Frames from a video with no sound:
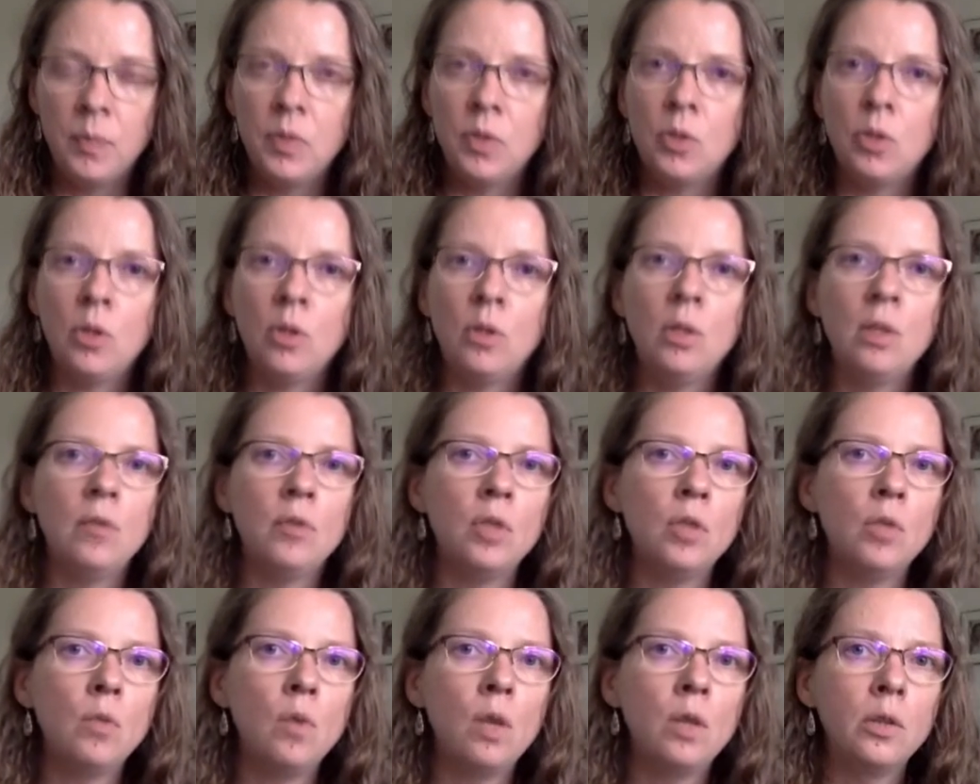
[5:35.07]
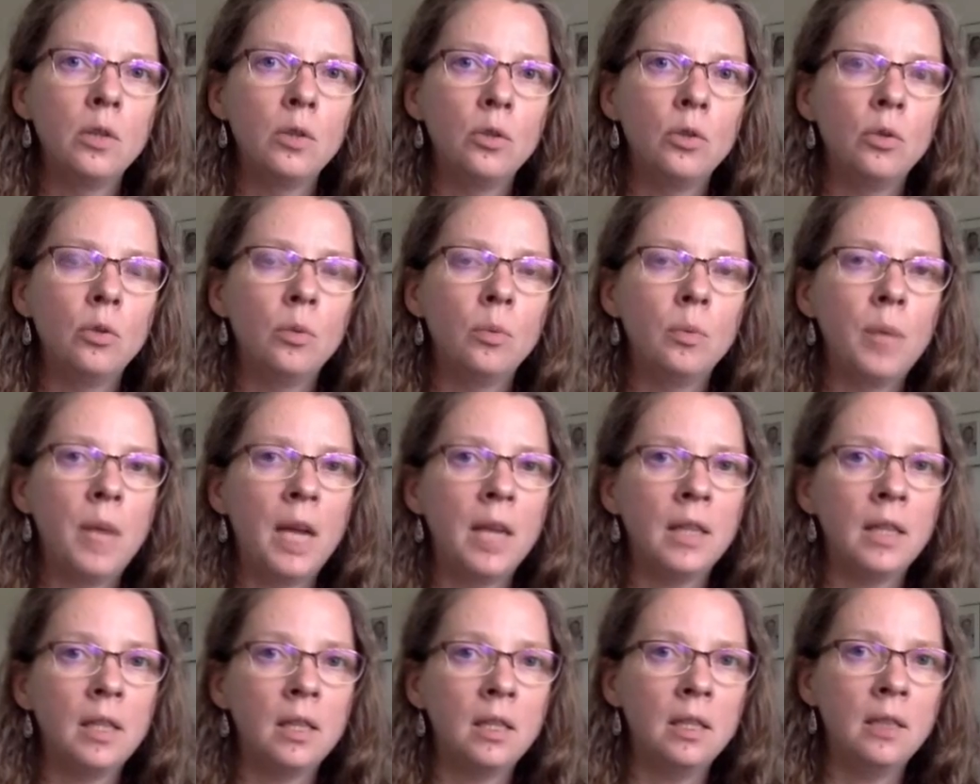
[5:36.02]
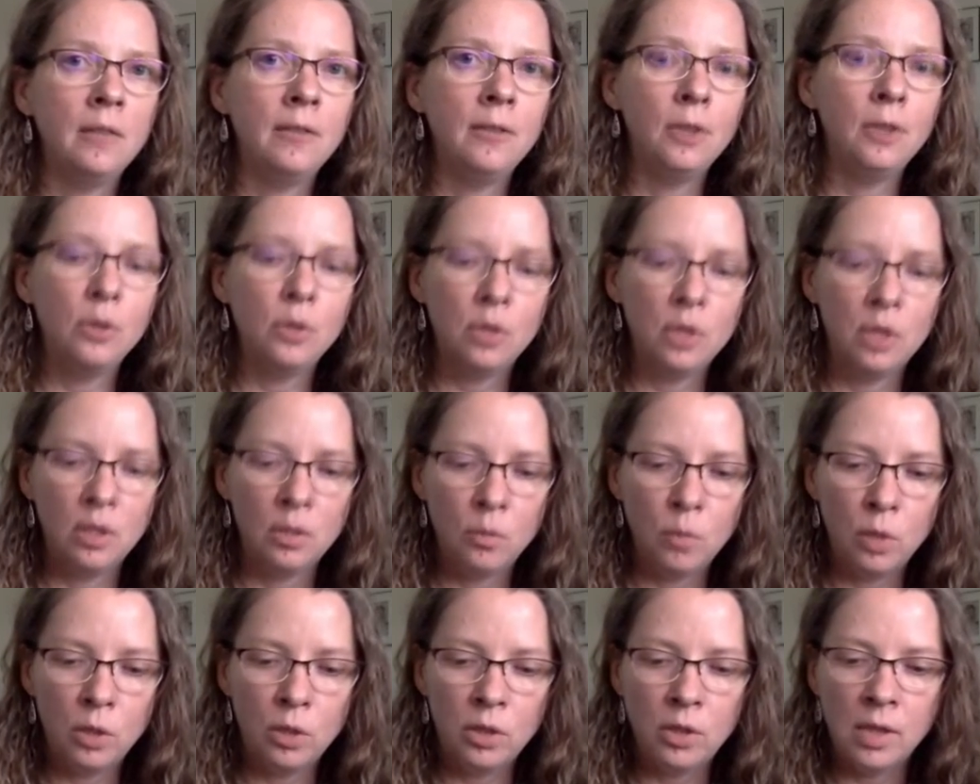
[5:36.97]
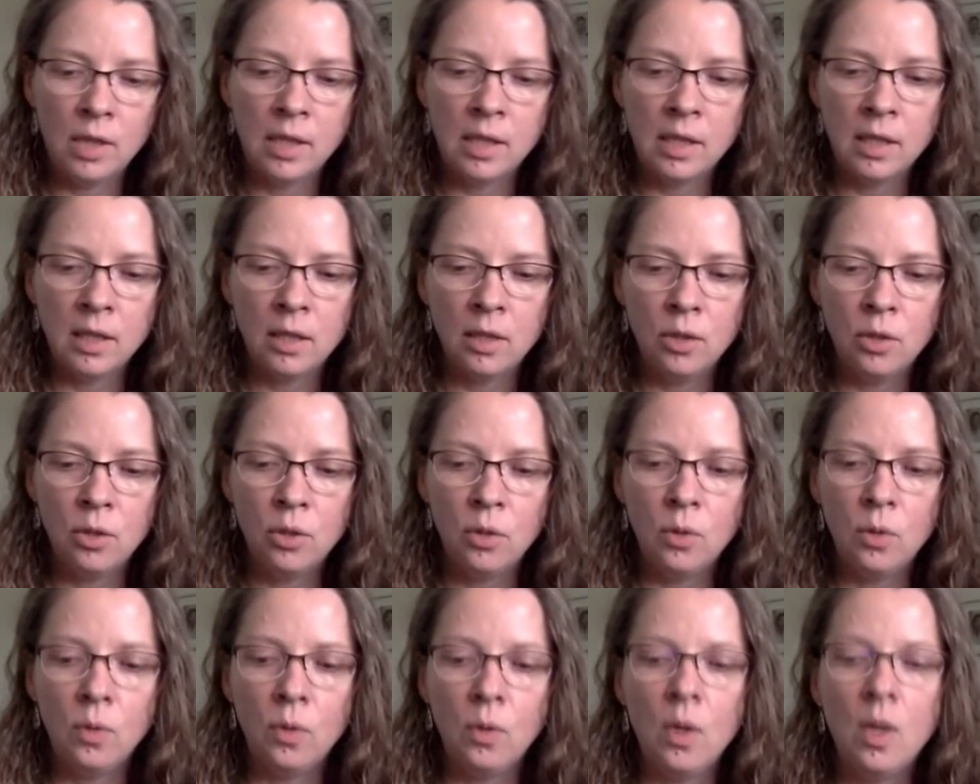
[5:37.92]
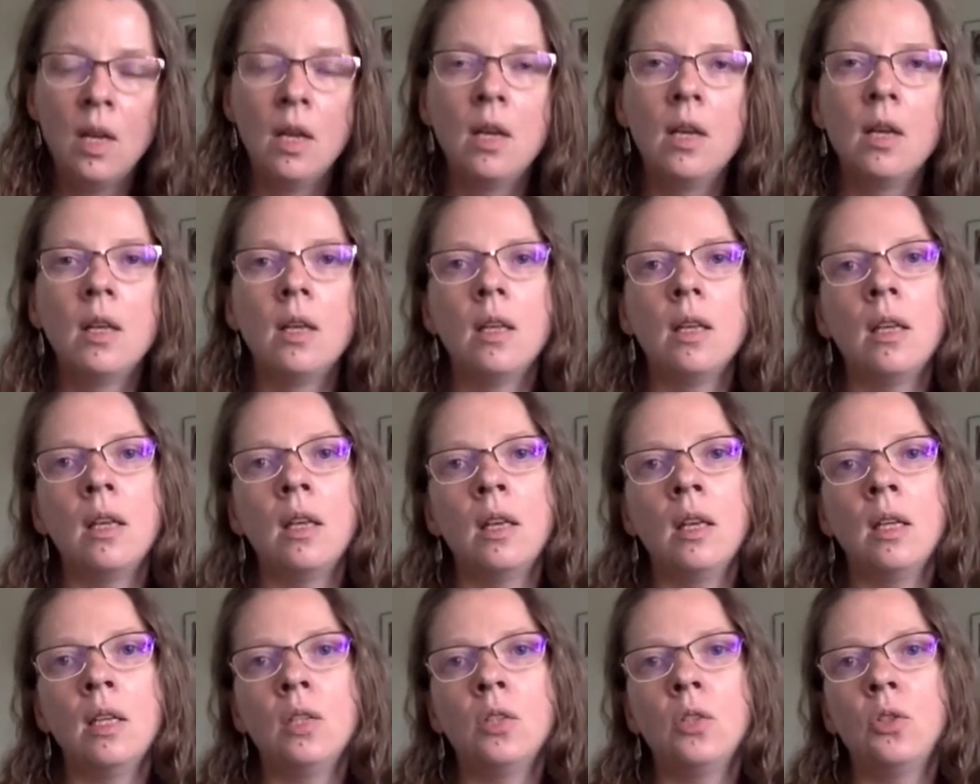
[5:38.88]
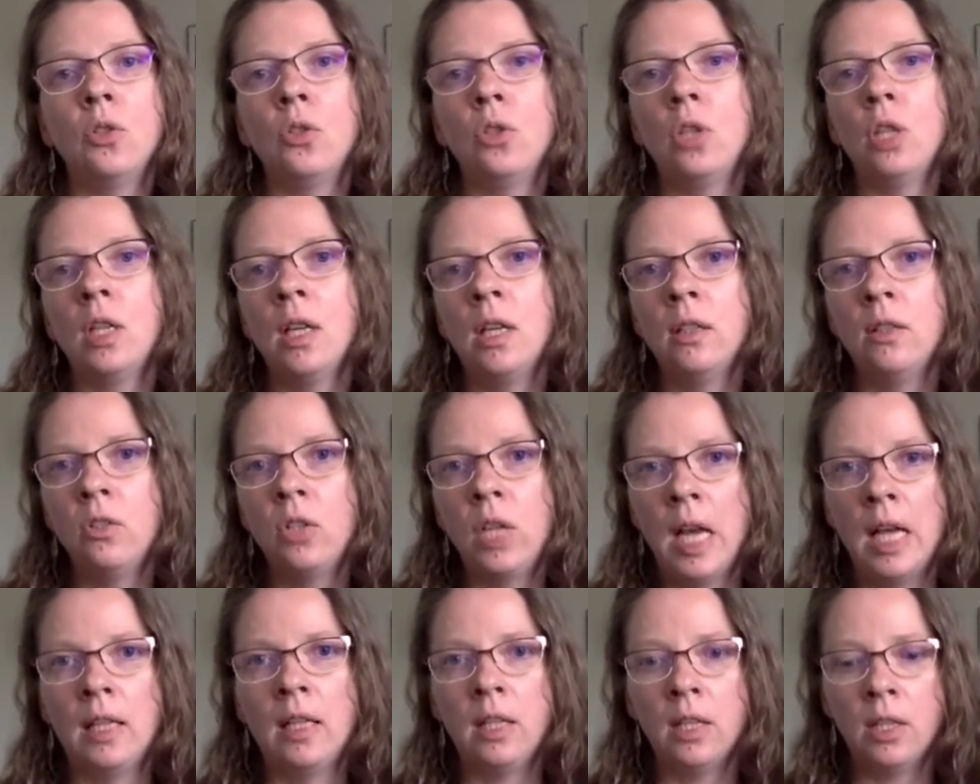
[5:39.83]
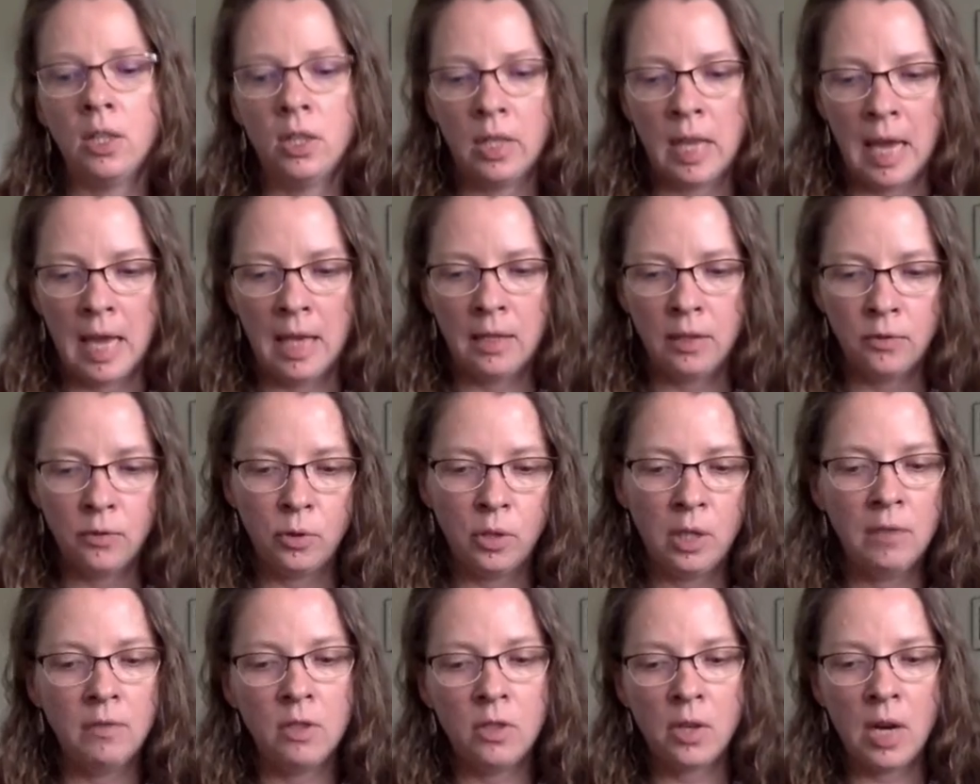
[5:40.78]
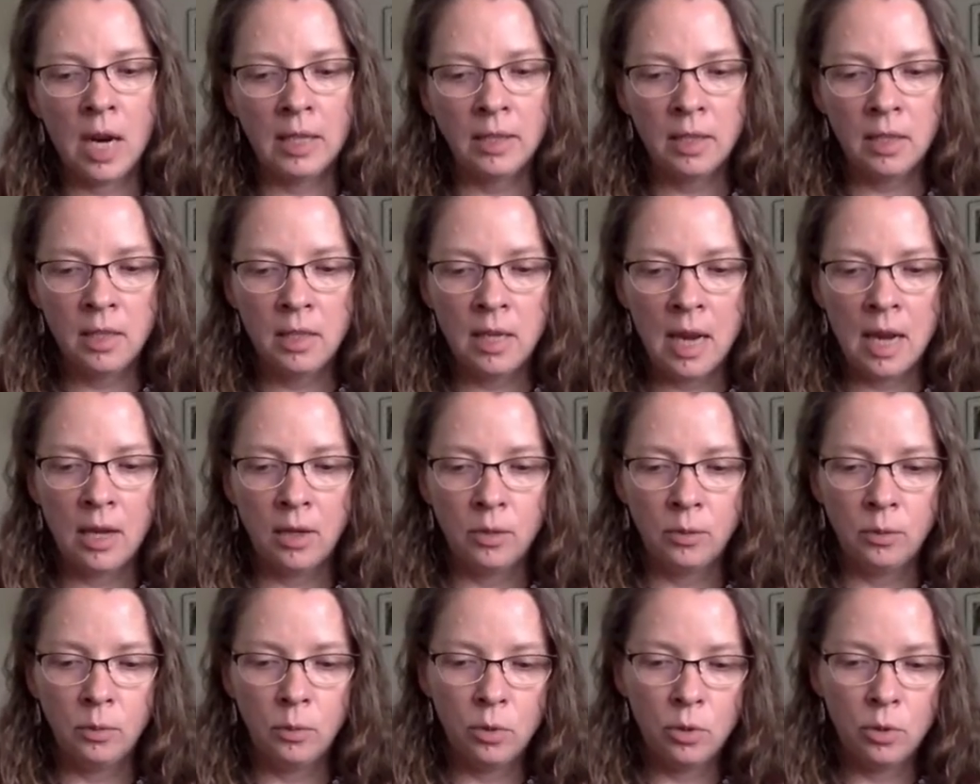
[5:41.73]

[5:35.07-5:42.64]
So if she wants to practice diffusion, what Tina can do is she can tell herself or even write it down.